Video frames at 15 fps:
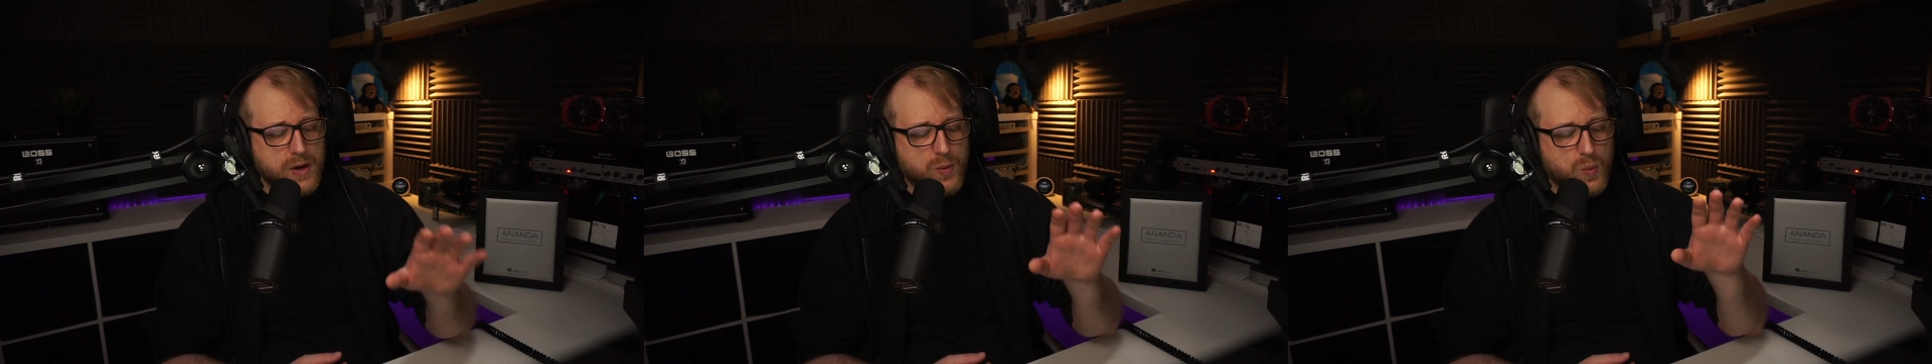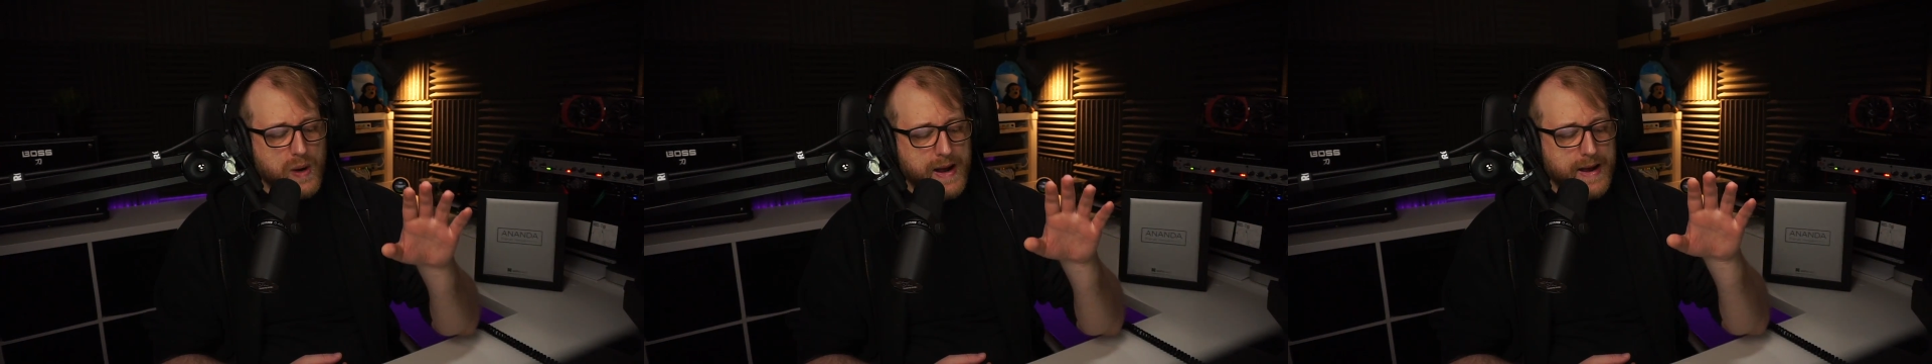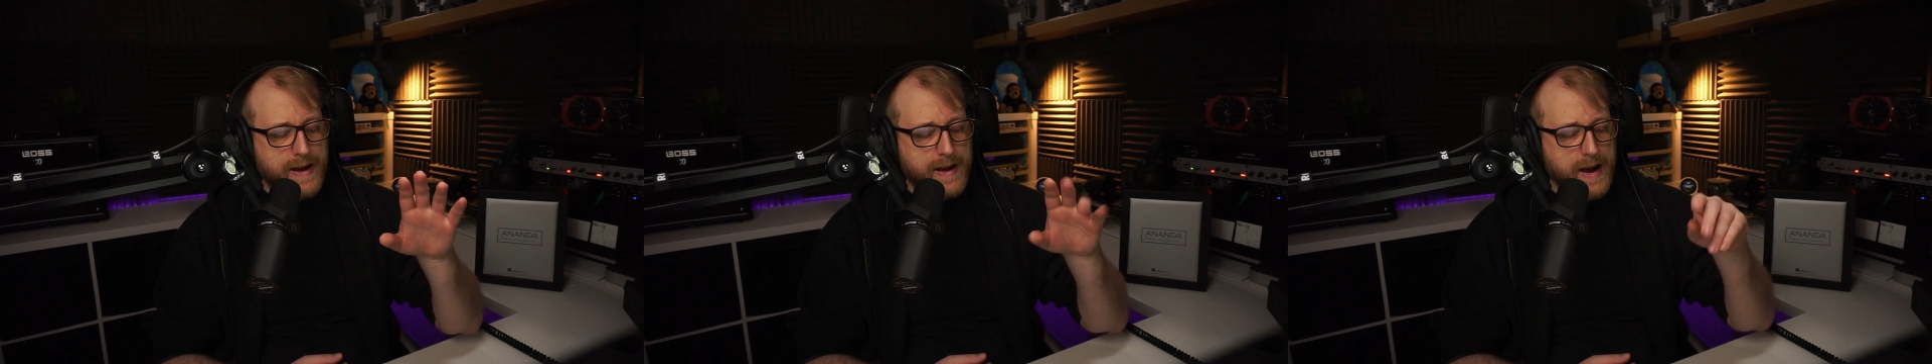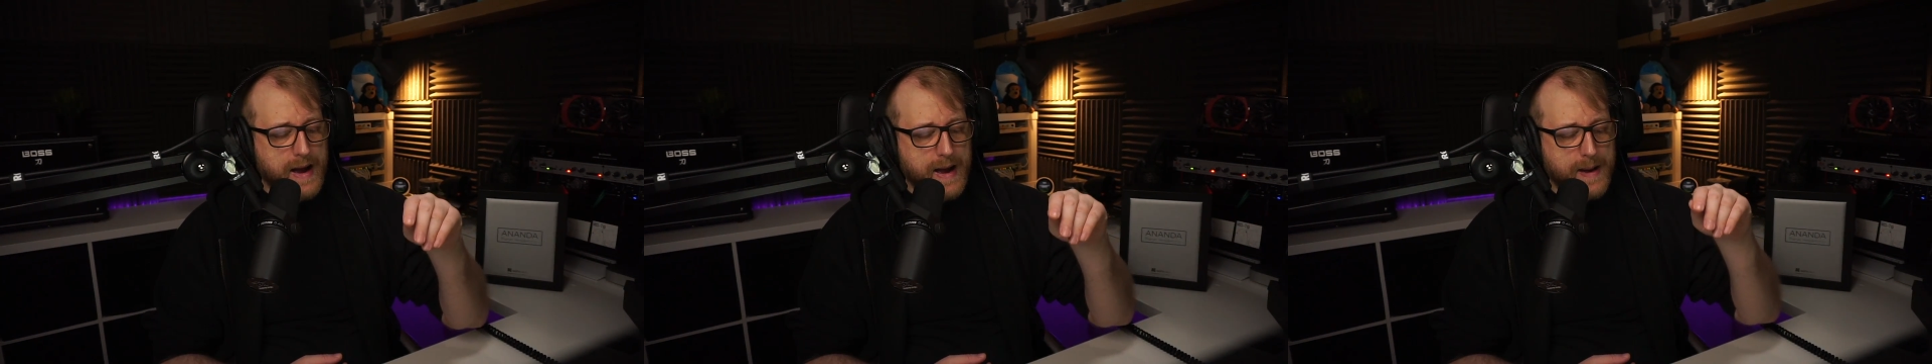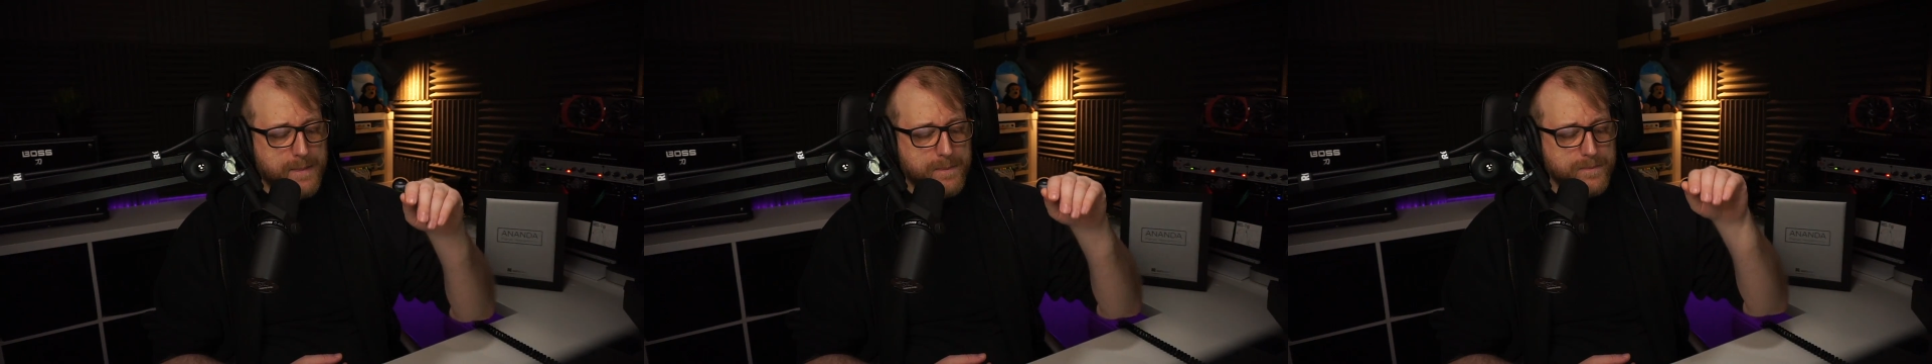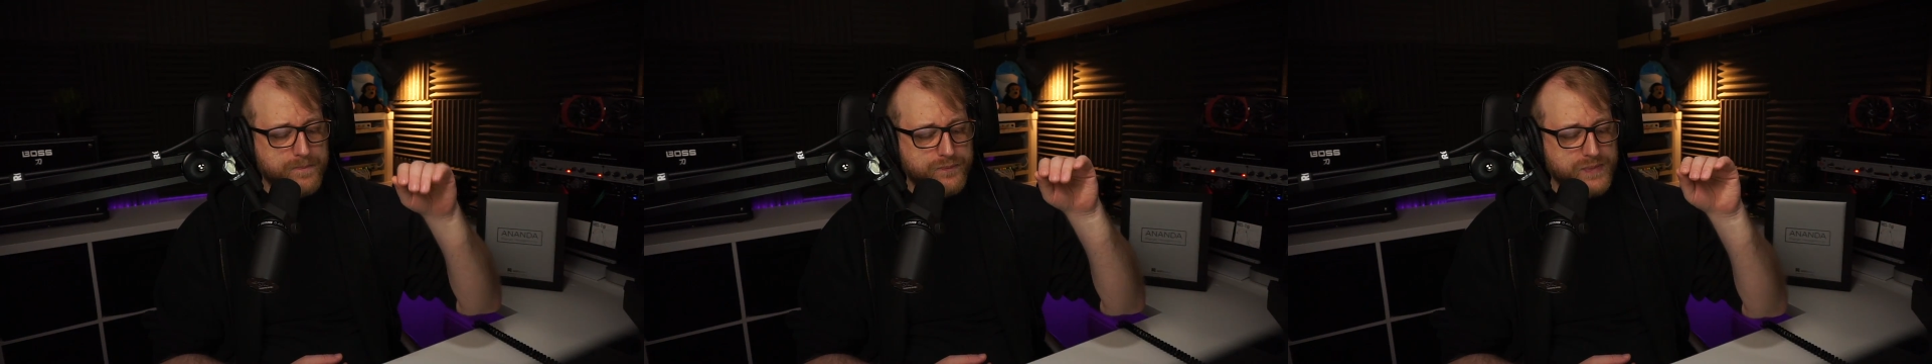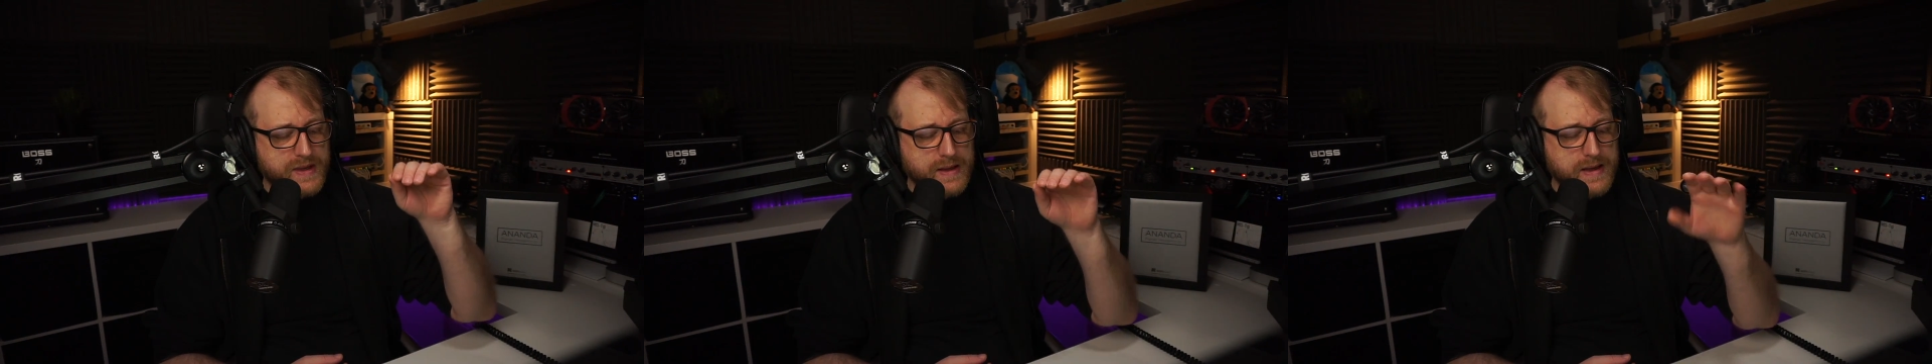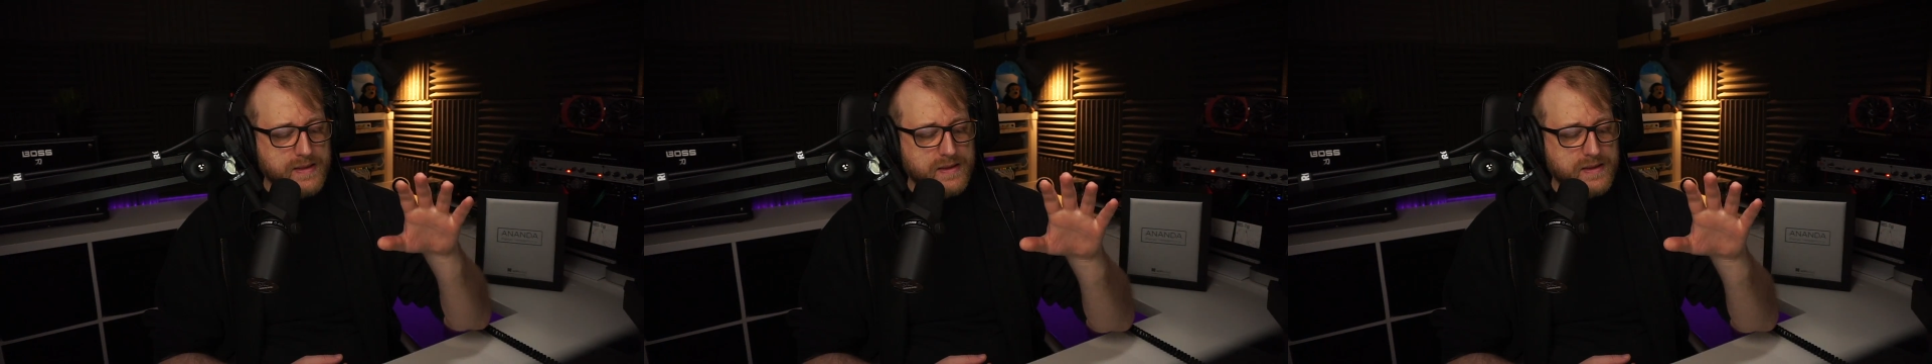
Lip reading: where the